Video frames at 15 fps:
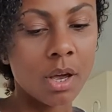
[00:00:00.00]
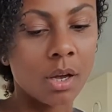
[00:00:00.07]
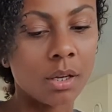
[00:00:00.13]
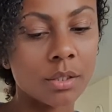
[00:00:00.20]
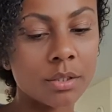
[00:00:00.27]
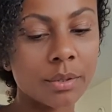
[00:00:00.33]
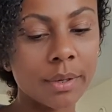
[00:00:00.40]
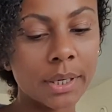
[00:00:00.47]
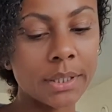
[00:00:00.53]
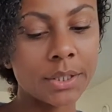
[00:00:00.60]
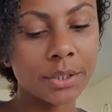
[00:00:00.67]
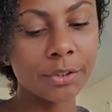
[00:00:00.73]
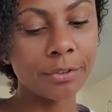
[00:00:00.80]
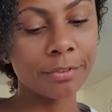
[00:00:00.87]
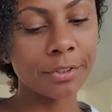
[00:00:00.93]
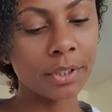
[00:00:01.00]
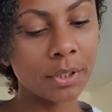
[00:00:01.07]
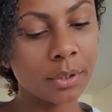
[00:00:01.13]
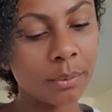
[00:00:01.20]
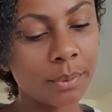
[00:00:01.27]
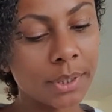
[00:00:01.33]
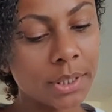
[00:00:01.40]
So I do
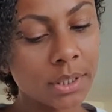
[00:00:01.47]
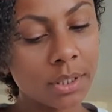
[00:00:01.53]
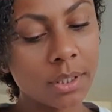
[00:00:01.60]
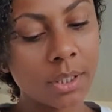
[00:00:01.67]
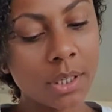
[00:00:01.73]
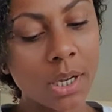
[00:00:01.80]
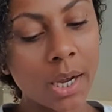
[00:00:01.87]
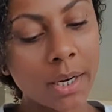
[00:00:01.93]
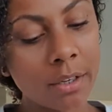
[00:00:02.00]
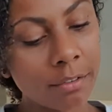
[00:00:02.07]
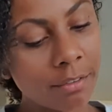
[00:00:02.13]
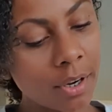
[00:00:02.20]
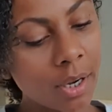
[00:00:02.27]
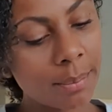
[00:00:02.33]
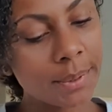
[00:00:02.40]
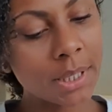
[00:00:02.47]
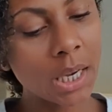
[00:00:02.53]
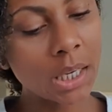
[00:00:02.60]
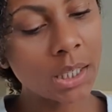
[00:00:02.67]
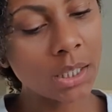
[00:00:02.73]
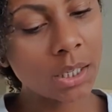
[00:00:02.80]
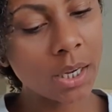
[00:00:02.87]
feel with the Nine of Cups
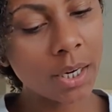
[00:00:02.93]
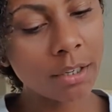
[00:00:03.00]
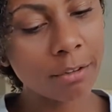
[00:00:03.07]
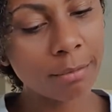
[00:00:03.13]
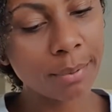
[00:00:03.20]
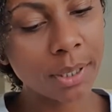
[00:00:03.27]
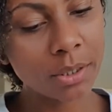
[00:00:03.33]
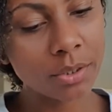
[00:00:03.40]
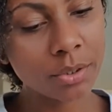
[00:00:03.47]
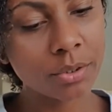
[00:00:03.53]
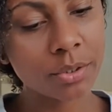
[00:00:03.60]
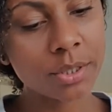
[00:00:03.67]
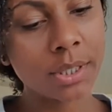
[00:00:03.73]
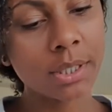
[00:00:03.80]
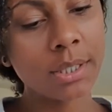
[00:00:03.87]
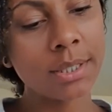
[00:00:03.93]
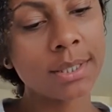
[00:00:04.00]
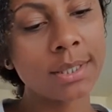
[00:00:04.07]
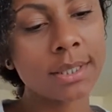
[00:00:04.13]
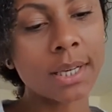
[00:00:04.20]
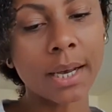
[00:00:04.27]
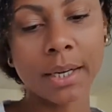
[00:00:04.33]
and the Nine of Pentacles that
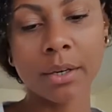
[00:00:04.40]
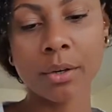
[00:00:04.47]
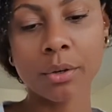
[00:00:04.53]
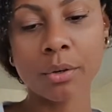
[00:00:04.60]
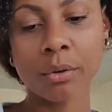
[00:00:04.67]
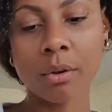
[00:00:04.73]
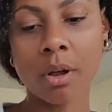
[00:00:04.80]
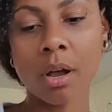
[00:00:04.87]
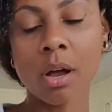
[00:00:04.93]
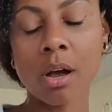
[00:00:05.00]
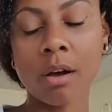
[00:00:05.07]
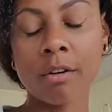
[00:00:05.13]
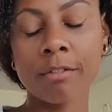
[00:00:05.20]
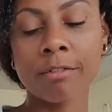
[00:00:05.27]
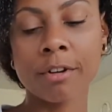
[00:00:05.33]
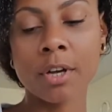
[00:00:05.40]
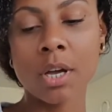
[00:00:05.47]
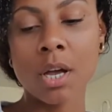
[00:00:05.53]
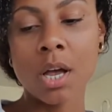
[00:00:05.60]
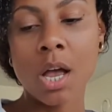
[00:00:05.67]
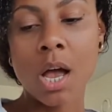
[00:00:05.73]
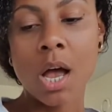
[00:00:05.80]
this cycle of
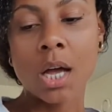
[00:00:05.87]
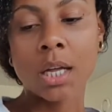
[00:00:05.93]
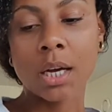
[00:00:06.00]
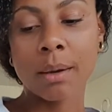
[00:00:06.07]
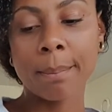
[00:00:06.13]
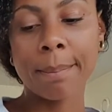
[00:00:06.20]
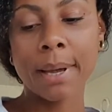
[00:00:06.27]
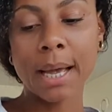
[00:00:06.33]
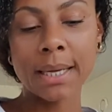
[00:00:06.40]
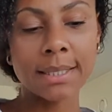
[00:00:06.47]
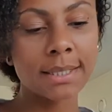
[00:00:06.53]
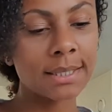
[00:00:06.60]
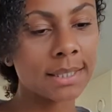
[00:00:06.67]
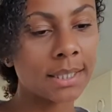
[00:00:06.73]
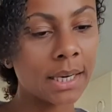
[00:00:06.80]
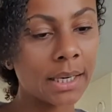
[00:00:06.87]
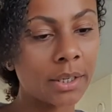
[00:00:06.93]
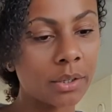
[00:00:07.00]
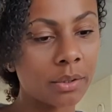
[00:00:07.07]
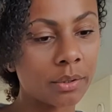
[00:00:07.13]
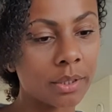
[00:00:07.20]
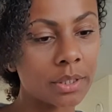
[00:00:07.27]
a past
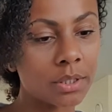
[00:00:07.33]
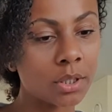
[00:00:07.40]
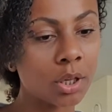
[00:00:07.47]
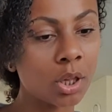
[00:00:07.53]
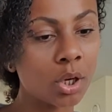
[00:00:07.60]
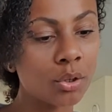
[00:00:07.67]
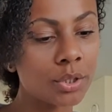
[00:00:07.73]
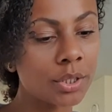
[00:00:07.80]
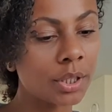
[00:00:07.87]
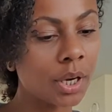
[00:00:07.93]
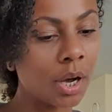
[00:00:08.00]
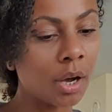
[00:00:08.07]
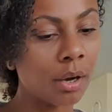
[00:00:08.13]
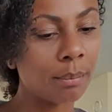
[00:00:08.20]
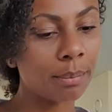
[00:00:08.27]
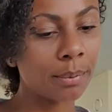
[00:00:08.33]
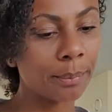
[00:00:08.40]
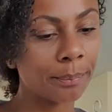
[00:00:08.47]
cycle is closing up.